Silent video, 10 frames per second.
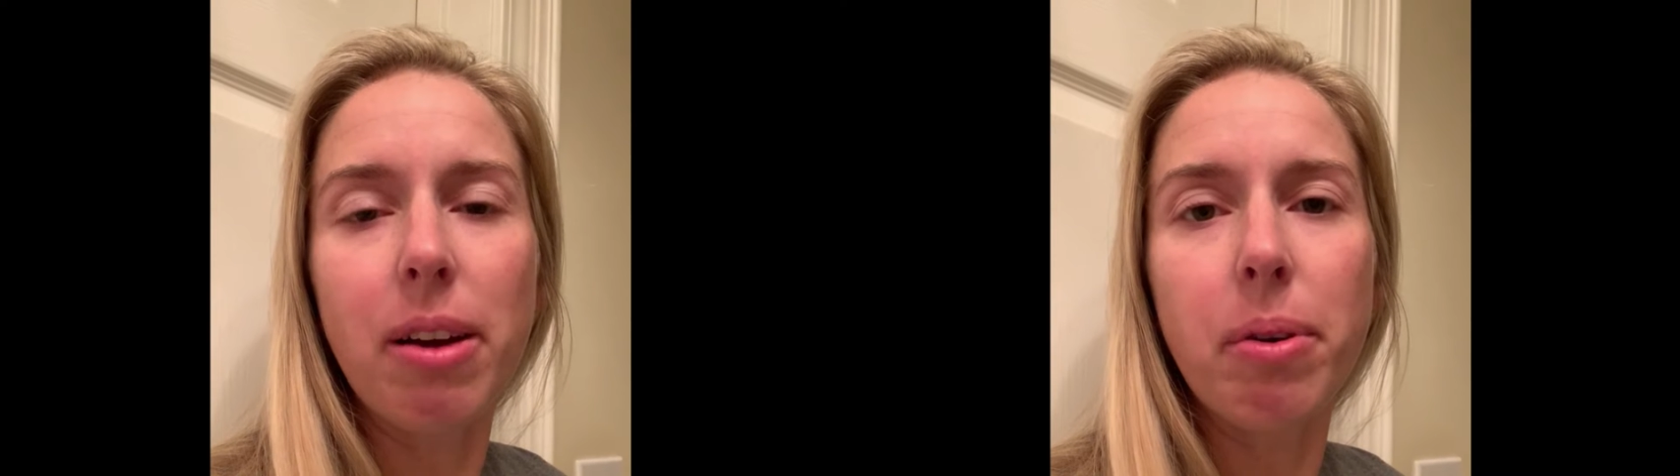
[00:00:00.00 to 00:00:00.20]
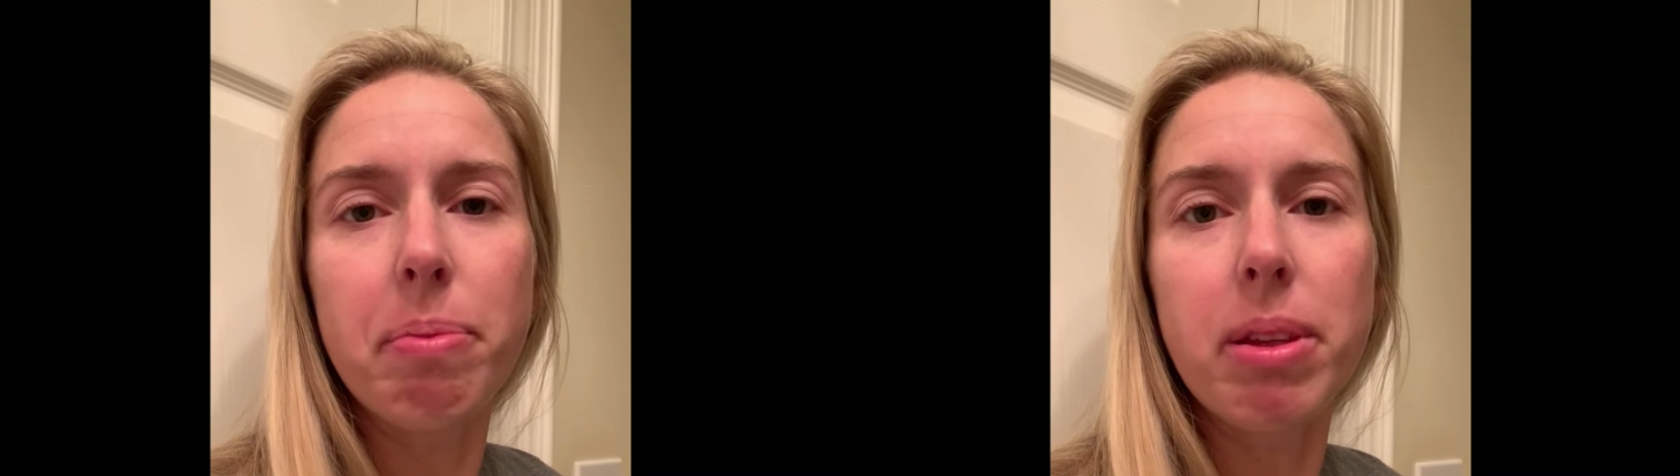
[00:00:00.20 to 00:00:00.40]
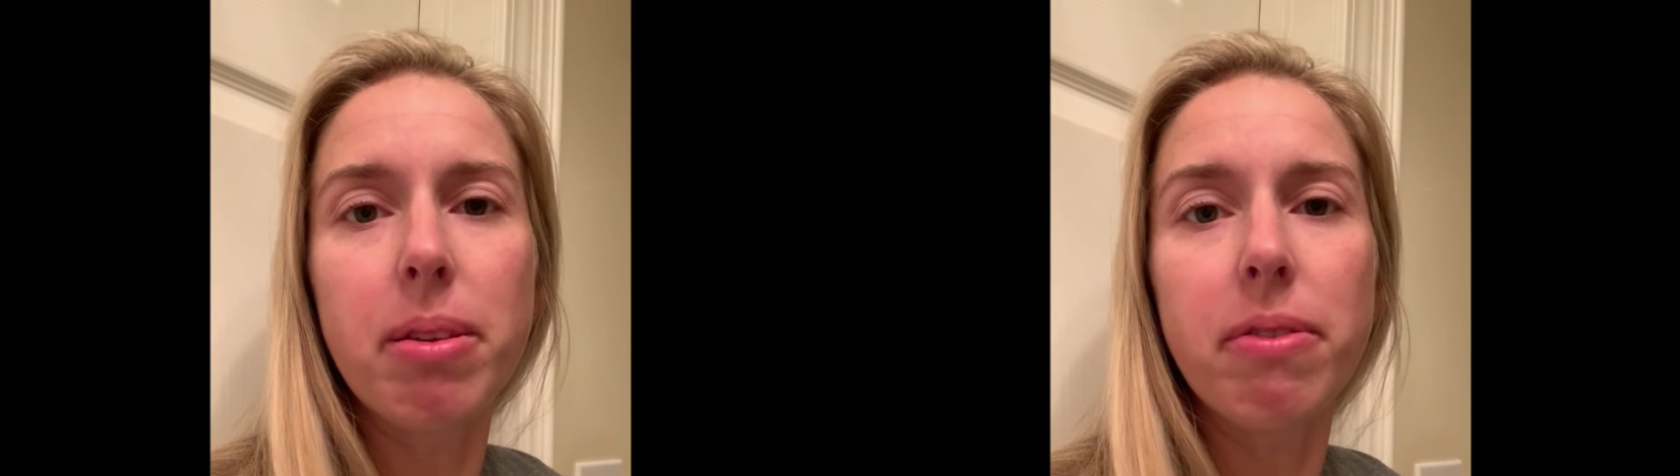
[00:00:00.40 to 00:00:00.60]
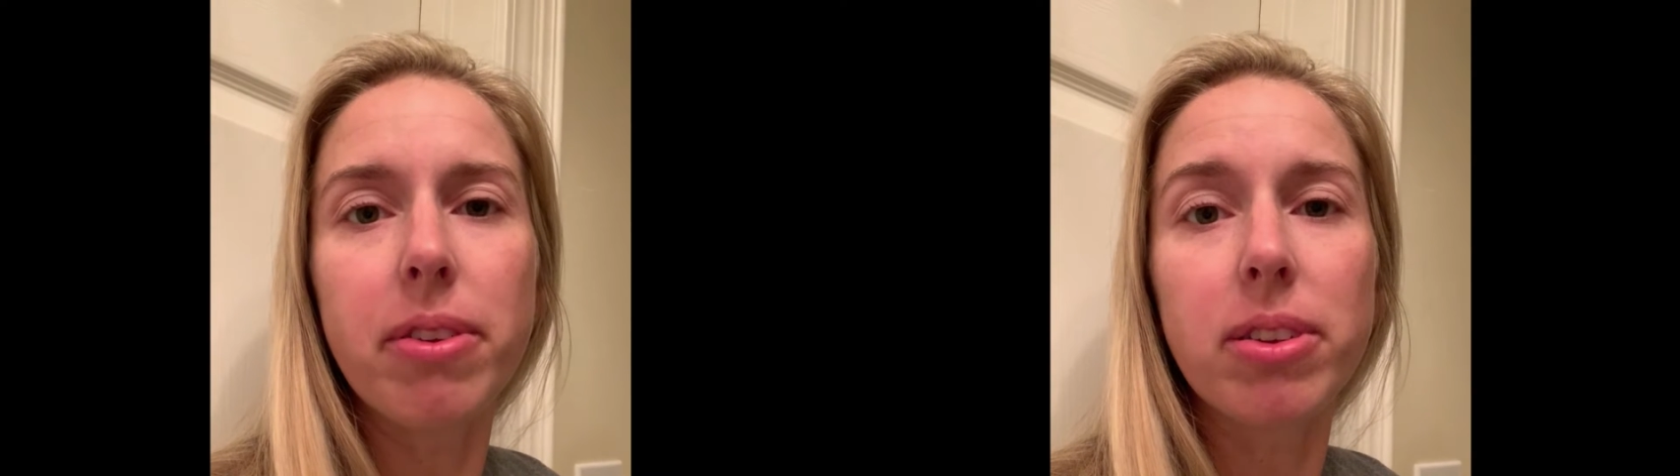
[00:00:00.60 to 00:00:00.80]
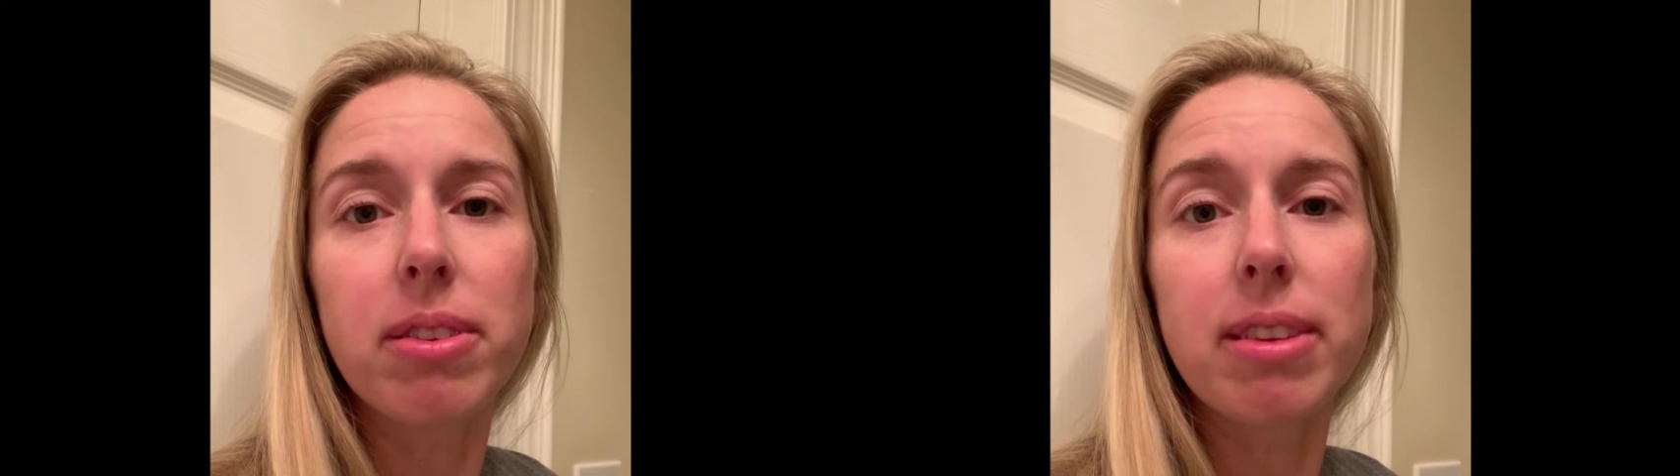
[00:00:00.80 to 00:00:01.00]
I want them to
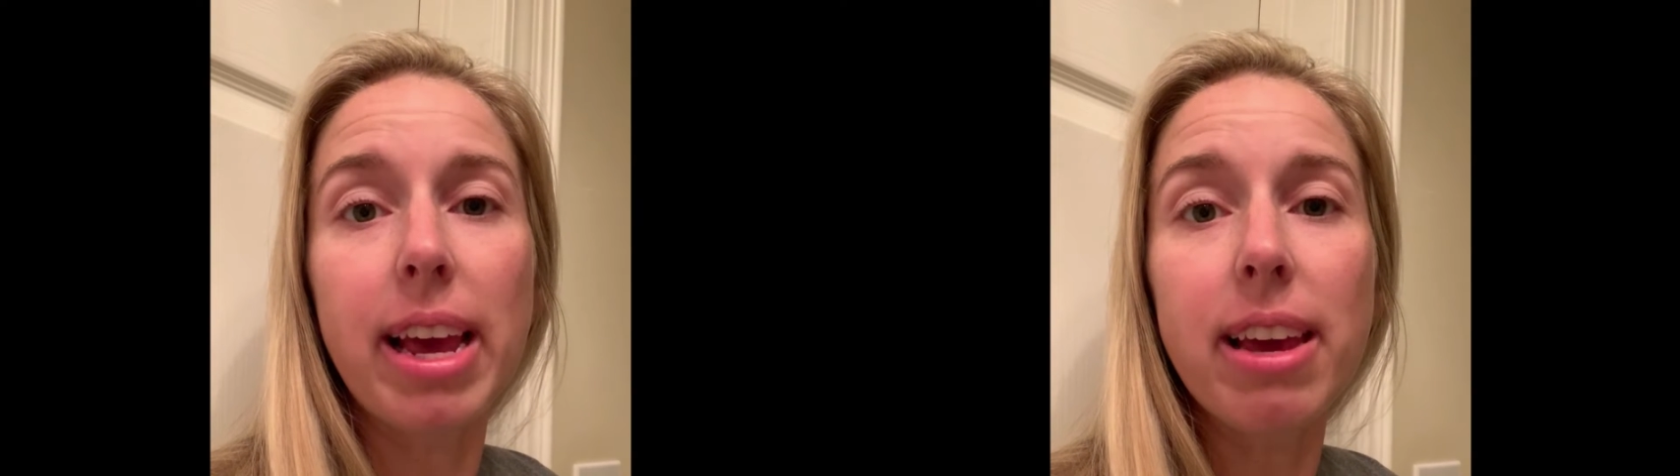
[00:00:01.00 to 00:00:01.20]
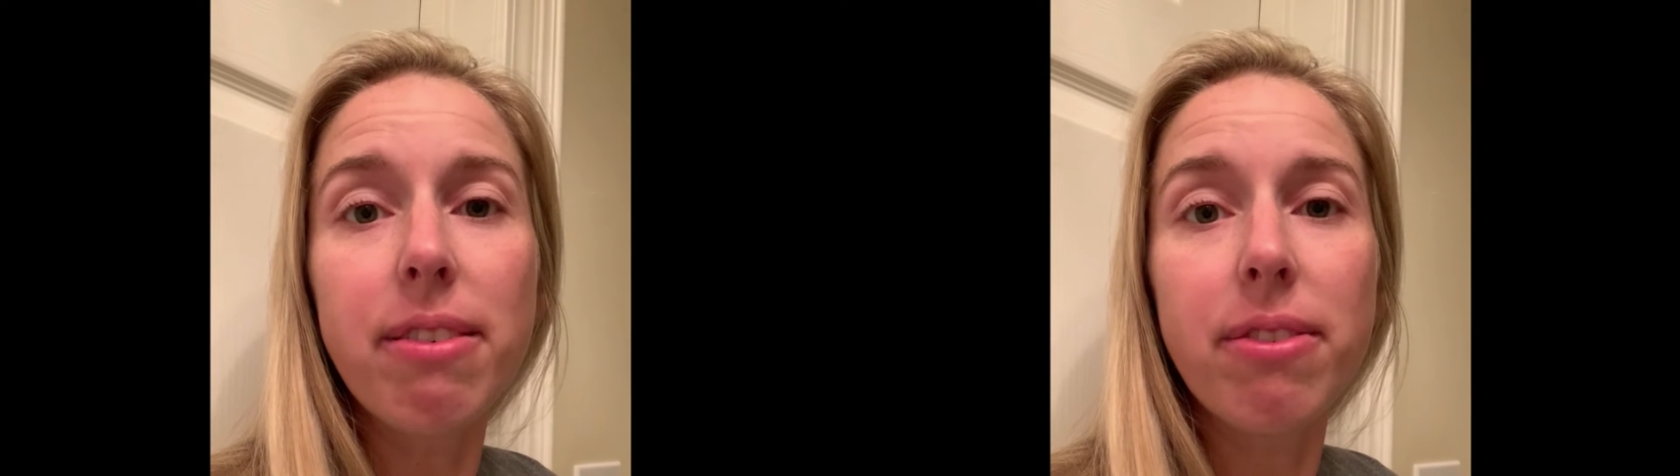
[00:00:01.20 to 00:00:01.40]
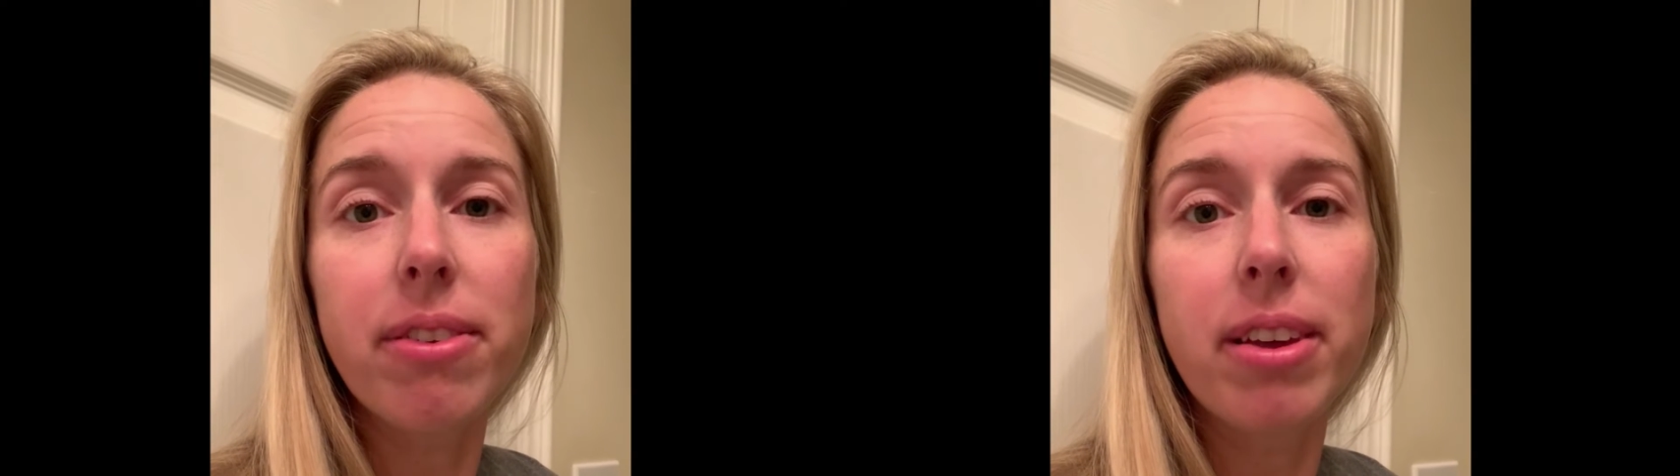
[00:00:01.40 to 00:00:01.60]
feel safe